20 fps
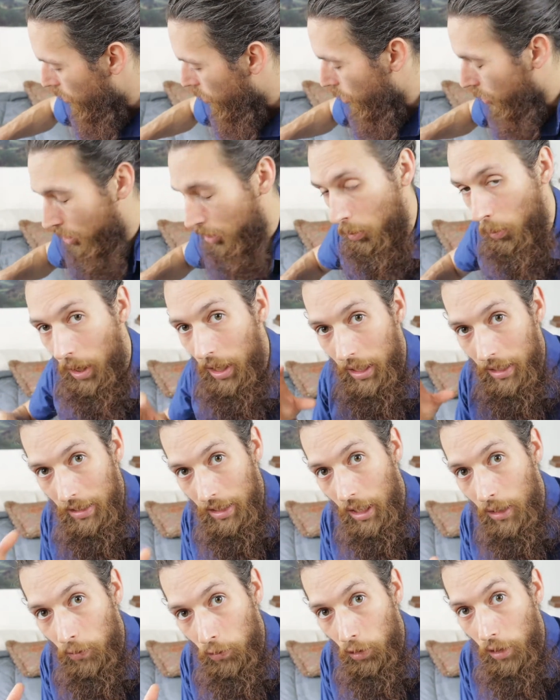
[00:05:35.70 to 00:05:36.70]
sure when it
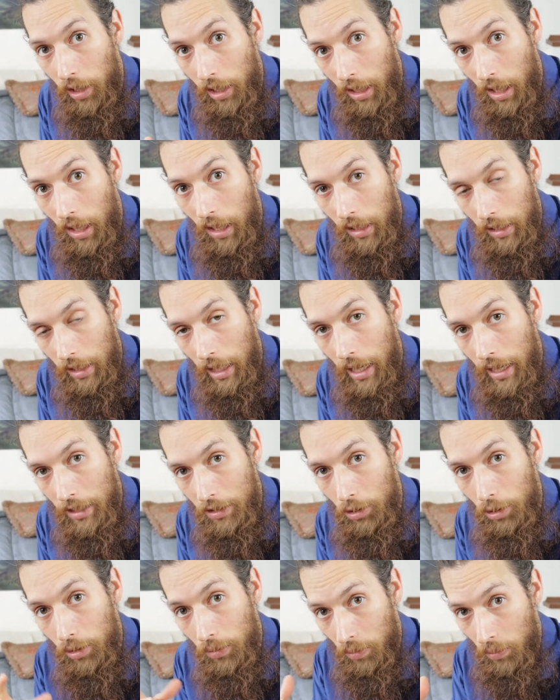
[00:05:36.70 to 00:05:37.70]
does fully
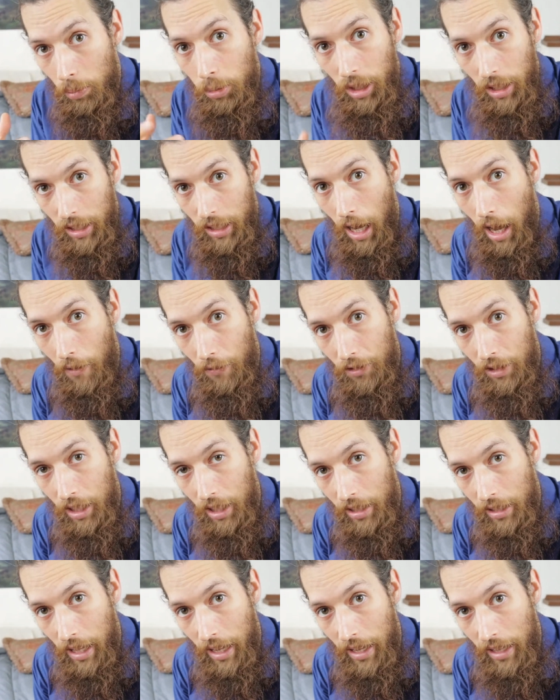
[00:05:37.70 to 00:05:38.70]
colonize, you're pretty
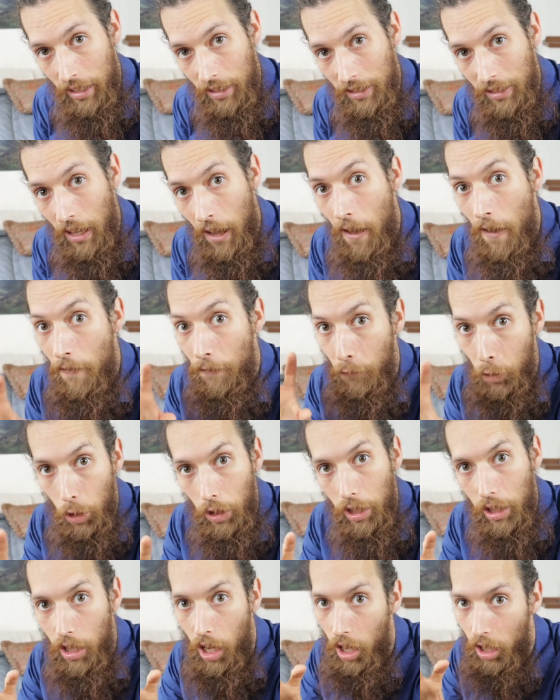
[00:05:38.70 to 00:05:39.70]
confident that it's
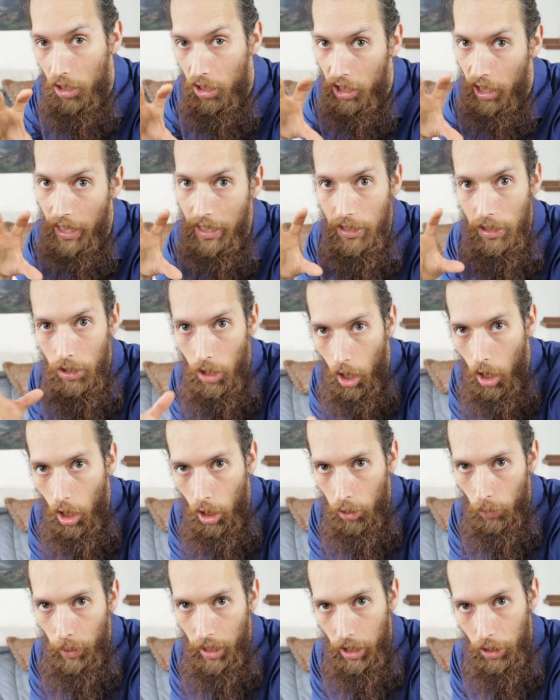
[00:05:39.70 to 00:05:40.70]
fully colonized
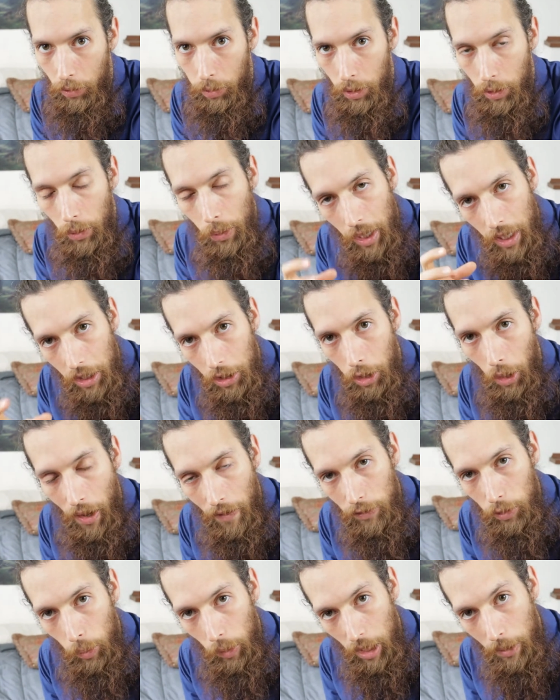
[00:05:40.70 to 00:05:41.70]
all the way through, and you don't
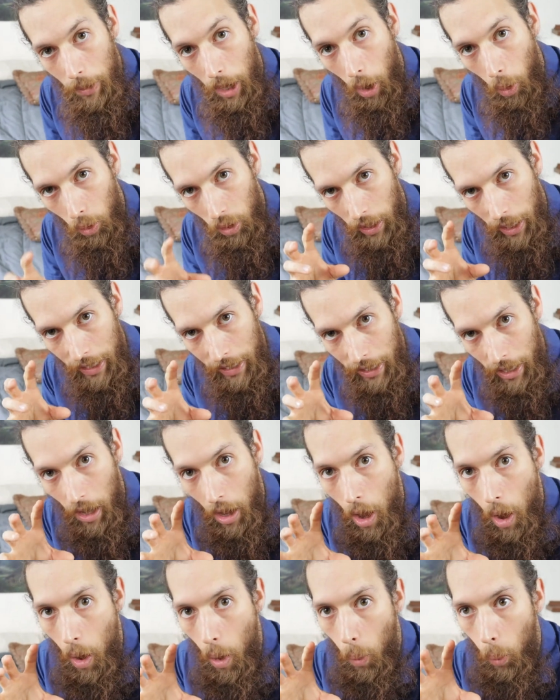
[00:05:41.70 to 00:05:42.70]
have to worry about letting it
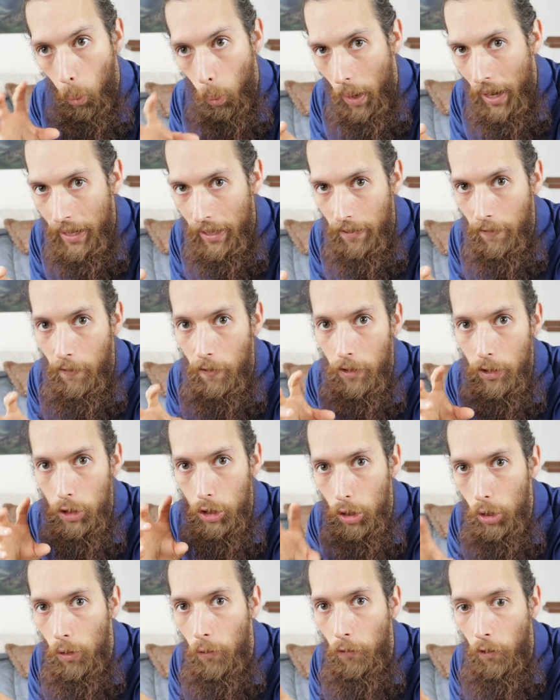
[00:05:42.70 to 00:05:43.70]
wait
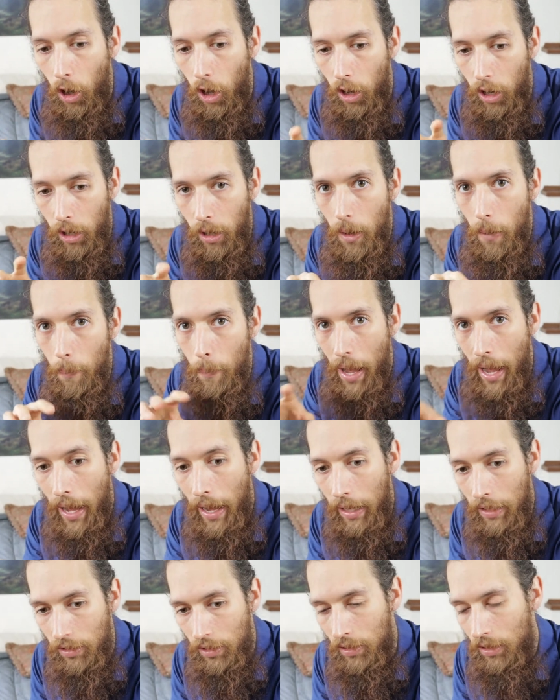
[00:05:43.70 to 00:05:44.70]
too far
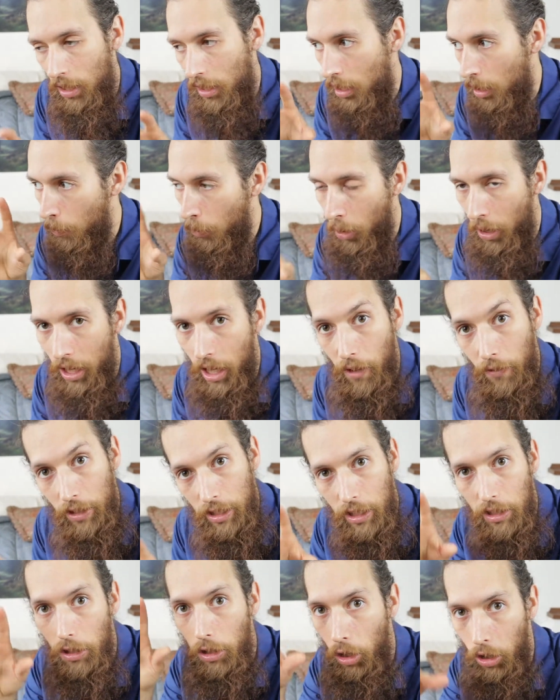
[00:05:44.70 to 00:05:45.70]
past the point of it
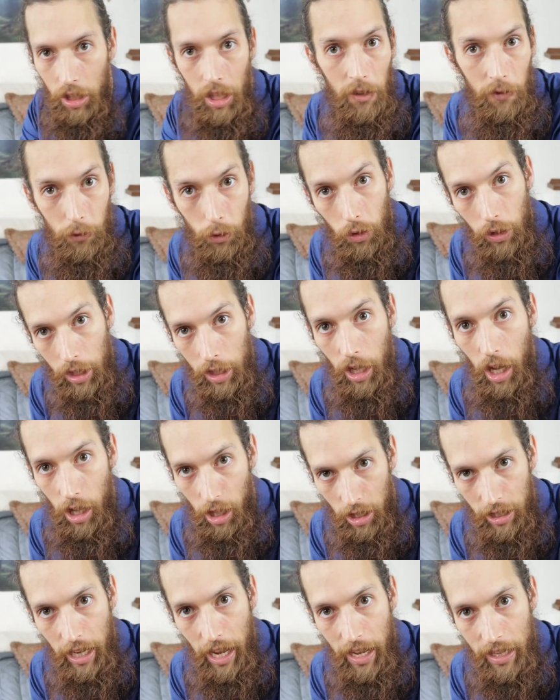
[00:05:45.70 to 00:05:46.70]
just looking fully
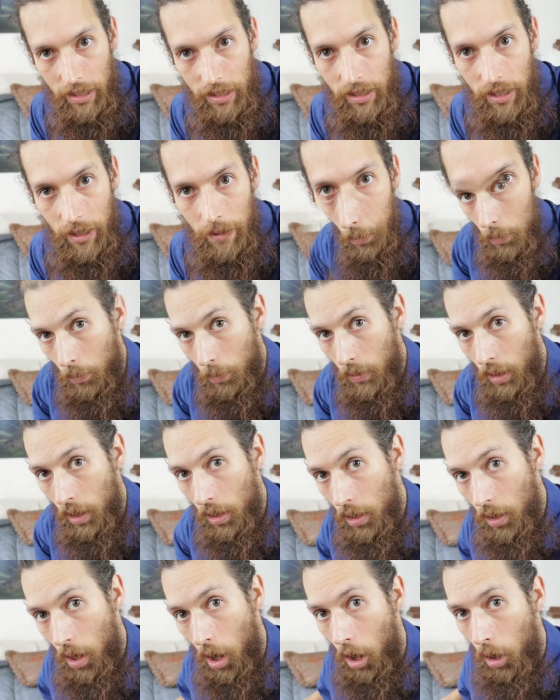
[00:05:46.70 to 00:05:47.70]
colonized.
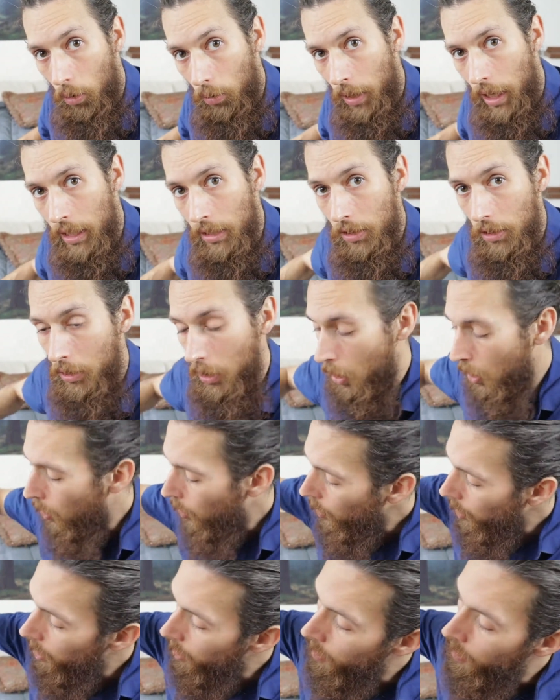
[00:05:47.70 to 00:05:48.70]
Alright,
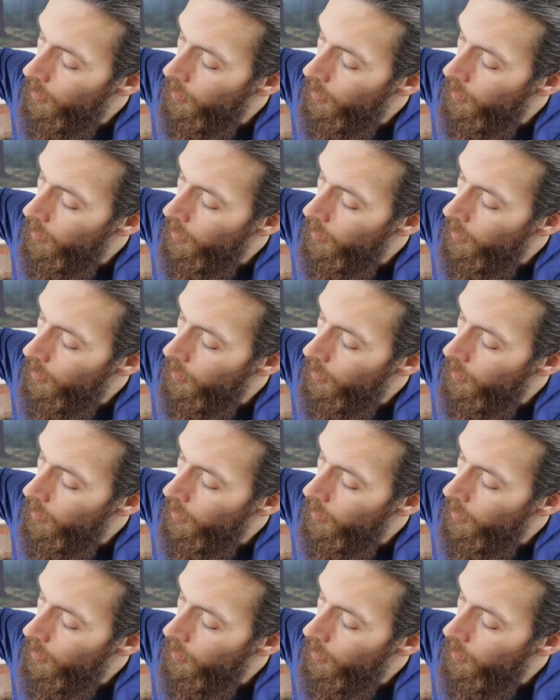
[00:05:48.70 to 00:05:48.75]
so